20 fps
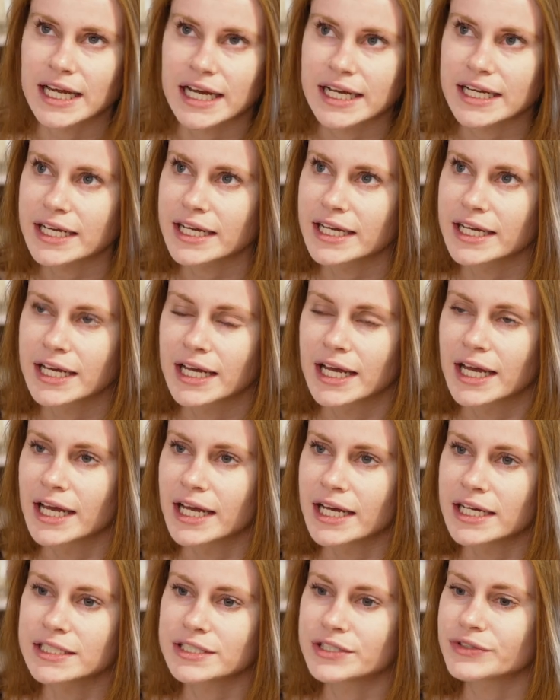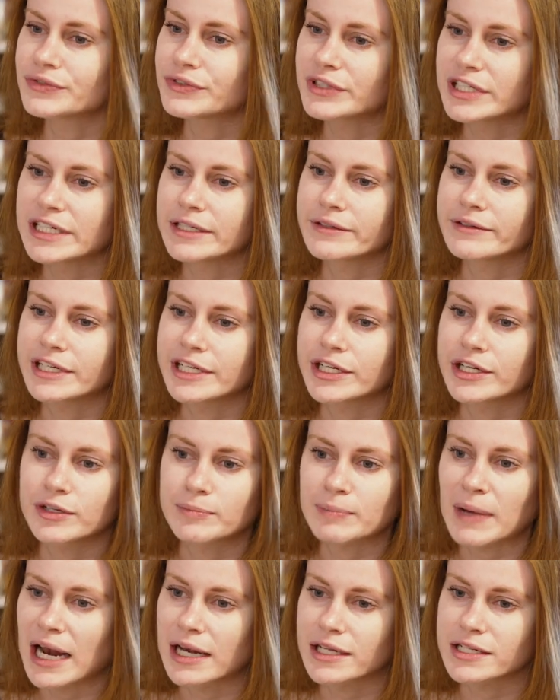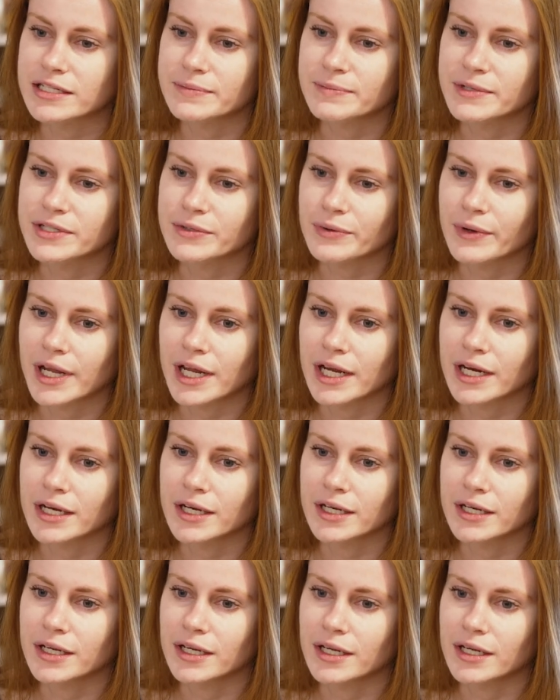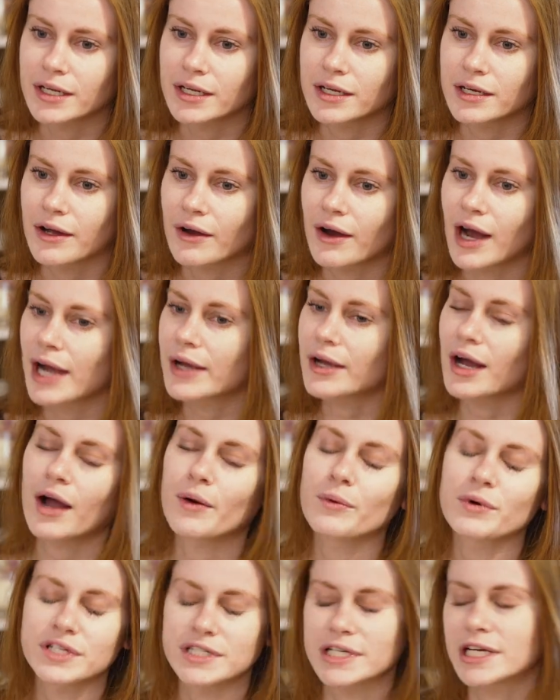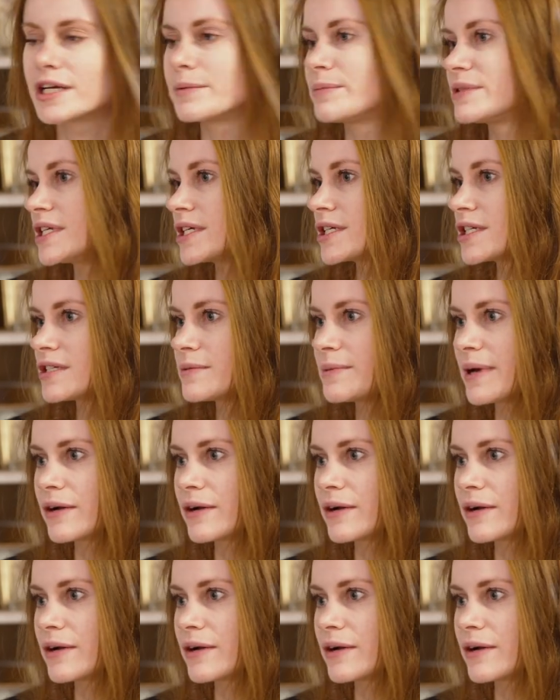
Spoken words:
Like, it's a really, really good balance between, you know, I wasn't in a position to